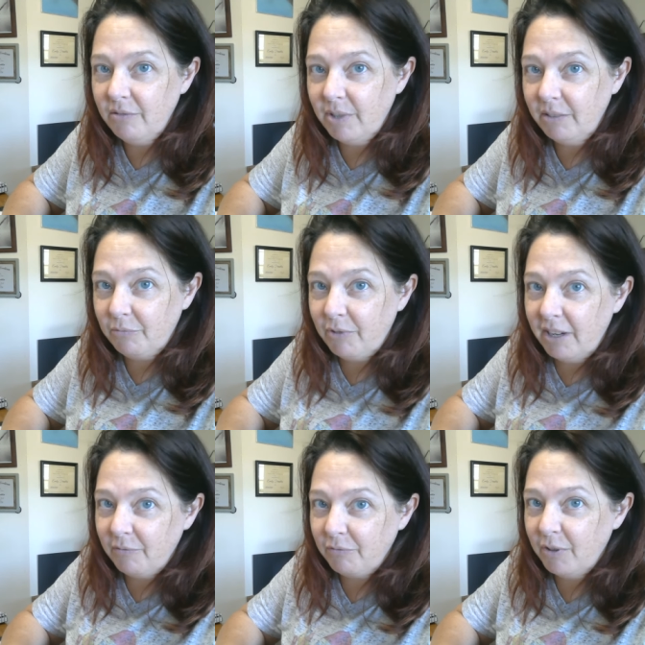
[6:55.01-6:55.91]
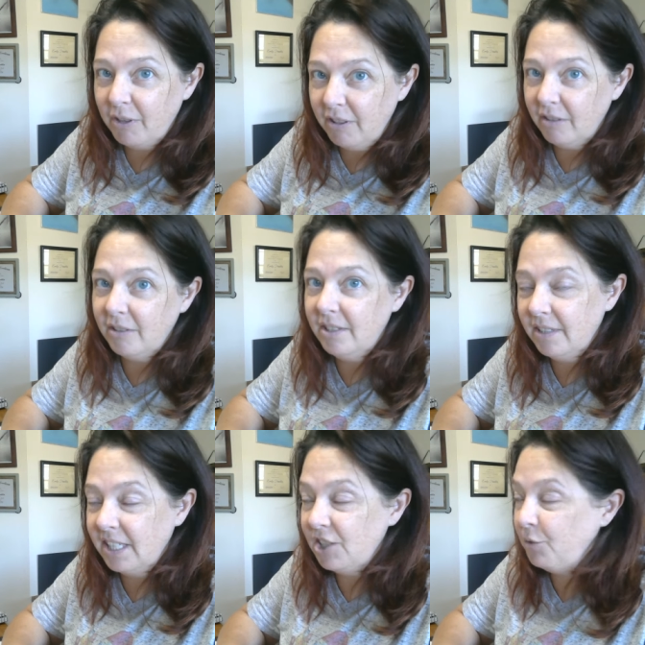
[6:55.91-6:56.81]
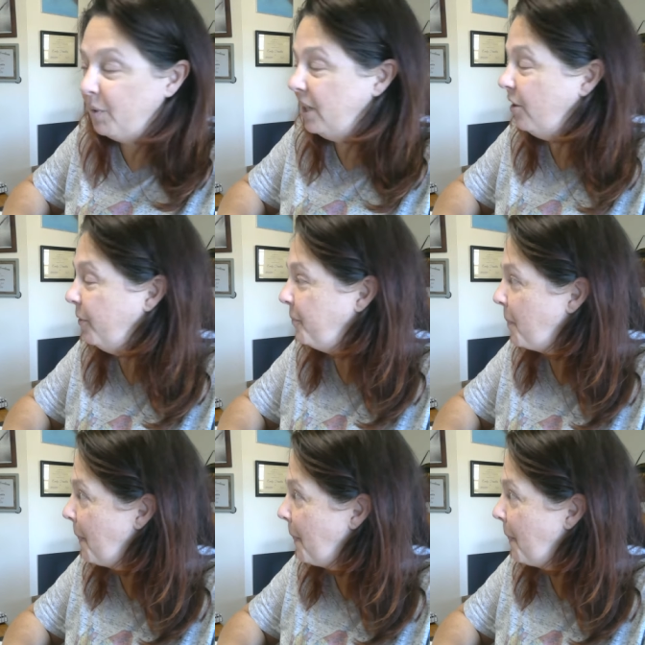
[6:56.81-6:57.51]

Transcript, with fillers: right in front of the kitchen window.